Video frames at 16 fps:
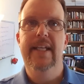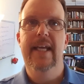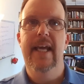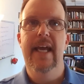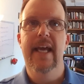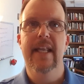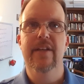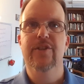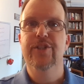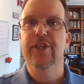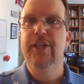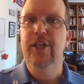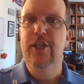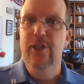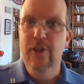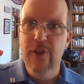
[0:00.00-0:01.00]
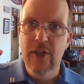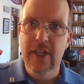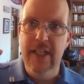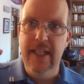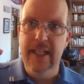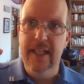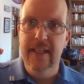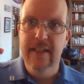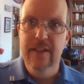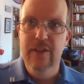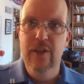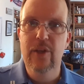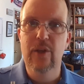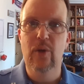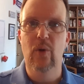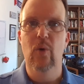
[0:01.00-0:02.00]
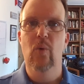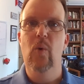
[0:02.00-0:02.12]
can security do?